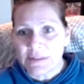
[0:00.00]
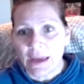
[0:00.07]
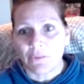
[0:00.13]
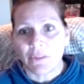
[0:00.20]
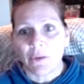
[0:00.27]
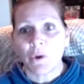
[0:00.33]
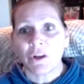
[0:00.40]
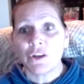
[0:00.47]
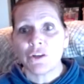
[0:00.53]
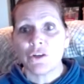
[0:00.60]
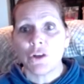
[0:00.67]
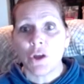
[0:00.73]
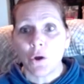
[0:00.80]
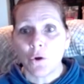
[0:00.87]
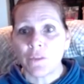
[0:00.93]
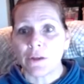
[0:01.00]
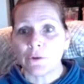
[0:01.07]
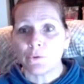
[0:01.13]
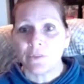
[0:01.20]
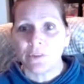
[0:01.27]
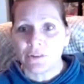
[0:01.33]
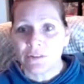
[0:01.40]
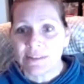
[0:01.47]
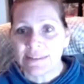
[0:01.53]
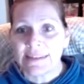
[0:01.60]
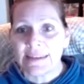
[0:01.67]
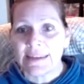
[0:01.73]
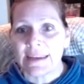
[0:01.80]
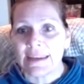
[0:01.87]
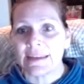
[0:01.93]
now. They want to know that who they're
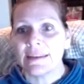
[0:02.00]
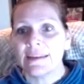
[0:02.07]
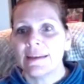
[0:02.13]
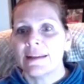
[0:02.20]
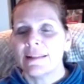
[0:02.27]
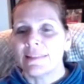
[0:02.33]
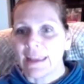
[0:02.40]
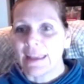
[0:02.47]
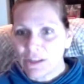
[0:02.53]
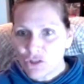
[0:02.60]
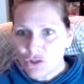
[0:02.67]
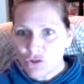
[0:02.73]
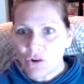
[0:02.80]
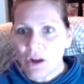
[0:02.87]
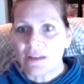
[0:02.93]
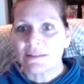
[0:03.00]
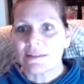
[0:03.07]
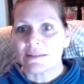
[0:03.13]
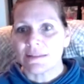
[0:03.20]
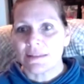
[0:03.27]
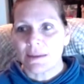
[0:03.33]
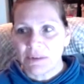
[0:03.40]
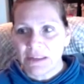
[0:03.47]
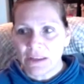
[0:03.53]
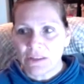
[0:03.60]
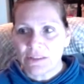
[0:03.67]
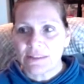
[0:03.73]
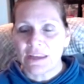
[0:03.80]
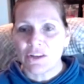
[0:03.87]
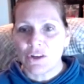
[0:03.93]
seeing they can trust and somebody else
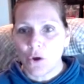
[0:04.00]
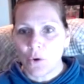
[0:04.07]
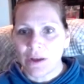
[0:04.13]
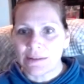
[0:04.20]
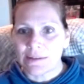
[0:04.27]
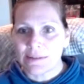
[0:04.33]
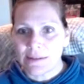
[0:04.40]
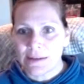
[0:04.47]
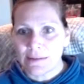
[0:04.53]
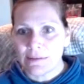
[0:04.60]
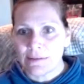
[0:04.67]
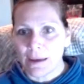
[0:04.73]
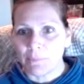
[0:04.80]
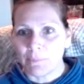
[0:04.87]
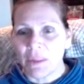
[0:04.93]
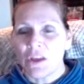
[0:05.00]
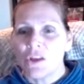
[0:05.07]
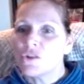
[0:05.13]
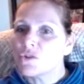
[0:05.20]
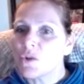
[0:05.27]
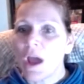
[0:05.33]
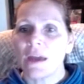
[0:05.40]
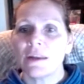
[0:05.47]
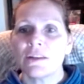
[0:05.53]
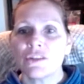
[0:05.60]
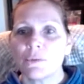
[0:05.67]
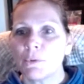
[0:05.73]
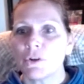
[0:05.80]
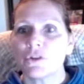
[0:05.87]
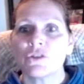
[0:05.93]
they know has seen them. So how does a
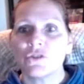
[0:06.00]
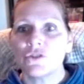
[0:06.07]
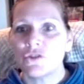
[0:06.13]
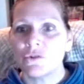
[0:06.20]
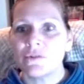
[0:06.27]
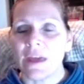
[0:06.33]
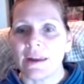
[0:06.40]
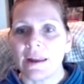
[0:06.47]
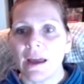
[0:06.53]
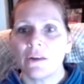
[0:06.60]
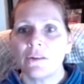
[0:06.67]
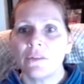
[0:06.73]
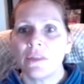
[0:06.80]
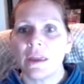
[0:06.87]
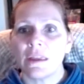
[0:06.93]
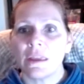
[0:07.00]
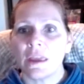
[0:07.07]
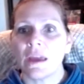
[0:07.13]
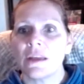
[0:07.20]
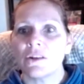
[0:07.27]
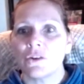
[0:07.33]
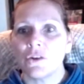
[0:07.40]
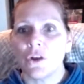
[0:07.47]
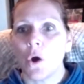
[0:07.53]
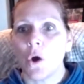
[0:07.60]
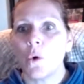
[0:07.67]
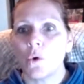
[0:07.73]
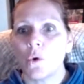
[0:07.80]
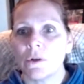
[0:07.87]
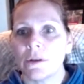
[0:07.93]
person do that? How do they get
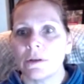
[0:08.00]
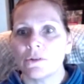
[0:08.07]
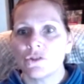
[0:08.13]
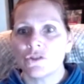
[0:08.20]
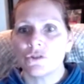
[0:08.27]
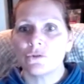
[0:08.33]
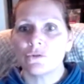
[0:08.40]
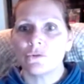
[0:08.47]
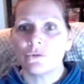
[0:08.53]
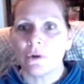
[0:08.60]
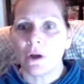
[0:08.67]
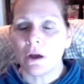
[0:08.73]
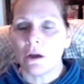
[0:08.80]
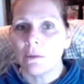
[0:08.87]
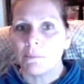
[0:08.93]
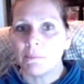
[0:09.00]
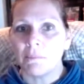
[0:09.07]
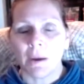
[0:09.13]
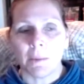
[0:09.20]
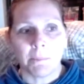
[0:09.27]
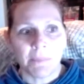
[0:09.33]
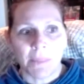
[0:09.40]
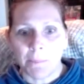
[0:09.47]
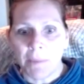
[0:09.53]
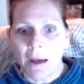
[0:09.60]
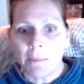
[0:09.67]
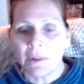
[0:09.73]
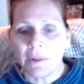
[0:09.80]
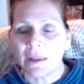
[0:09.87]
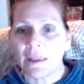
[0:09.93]
known to the
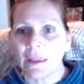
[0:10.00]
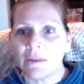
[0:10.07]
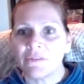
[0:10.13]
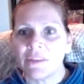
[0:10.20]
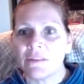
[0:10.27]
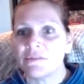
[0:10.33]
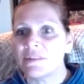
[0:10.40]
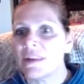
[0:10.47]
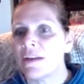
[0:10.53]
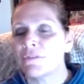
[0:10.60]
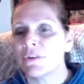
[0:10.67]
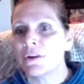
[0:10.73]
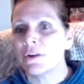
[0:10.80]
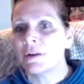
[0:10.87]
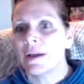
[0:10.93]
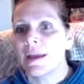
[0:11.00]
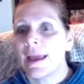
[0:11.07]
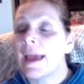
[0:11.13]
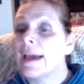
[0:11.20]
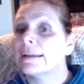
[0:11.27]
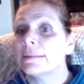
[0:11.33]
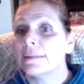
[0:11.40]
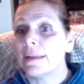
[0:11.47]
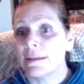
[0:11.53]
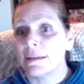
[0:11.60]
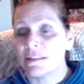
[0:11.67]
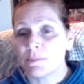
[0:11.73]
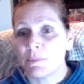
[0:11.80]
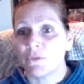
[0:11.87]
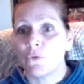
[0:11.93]
public if they've never had
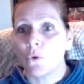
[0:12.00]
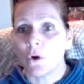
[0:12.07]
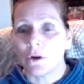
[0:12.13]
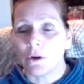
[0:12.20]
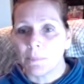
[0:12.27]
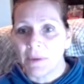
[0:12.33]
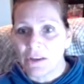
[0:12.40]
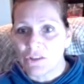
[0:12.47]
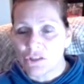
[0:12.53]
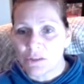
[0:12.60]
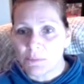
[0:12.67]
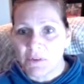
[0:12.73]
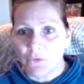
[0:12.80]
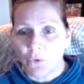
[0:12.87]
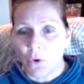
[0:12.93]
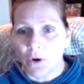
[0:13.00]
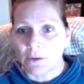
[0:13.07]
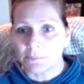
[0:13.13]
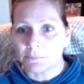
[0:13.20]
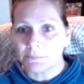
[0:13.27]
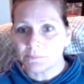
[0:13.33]
clients before or patients before?